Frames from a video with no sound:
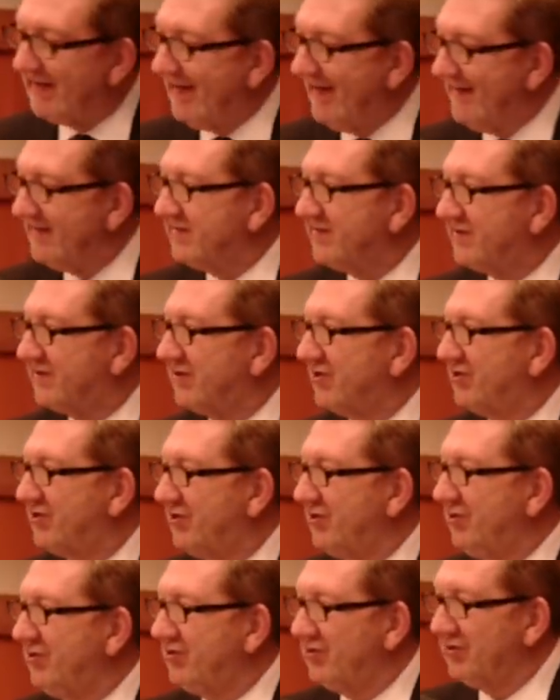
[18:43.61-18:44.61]

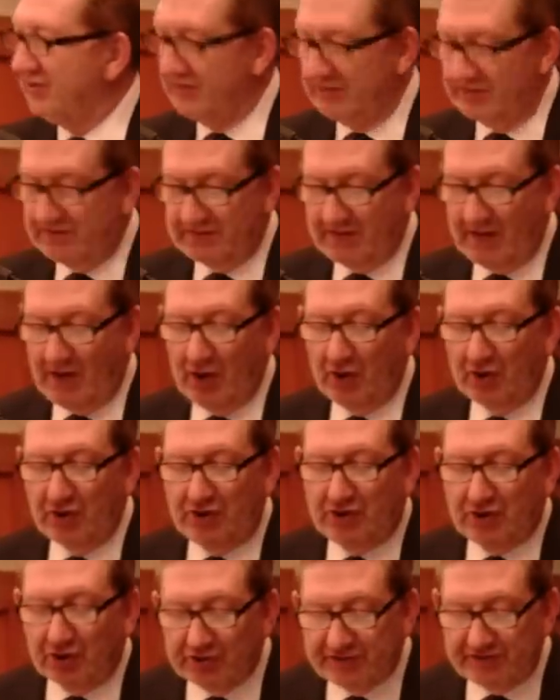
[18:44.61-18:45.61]
institutions
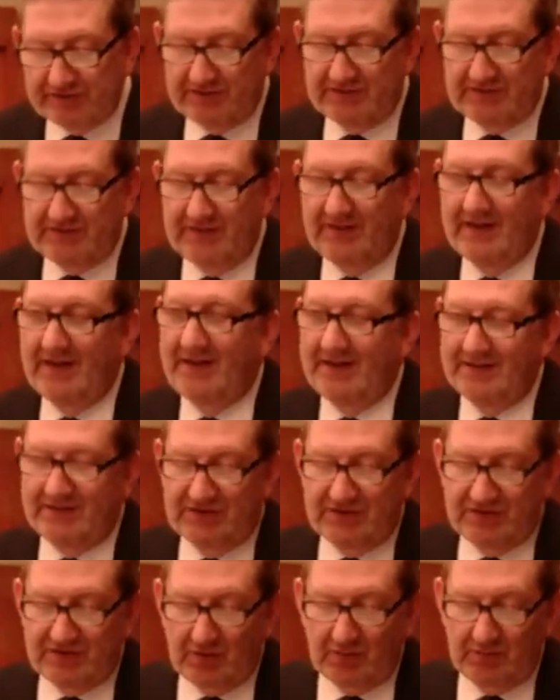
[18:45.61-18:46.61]
gutted and
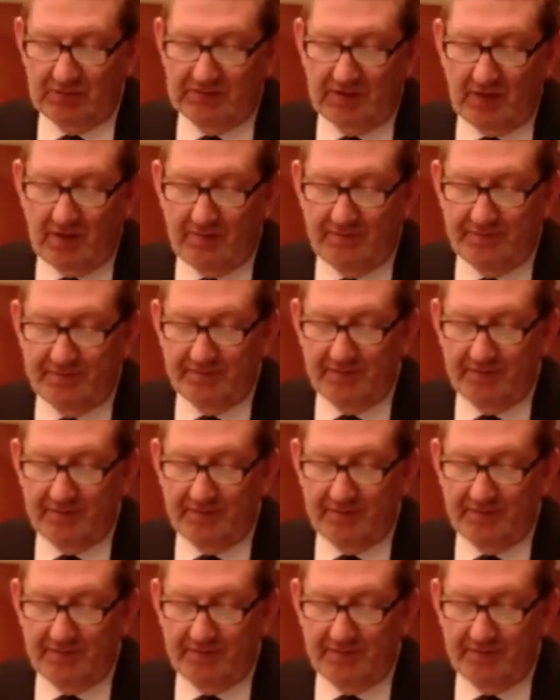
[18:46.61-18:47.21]
sold off.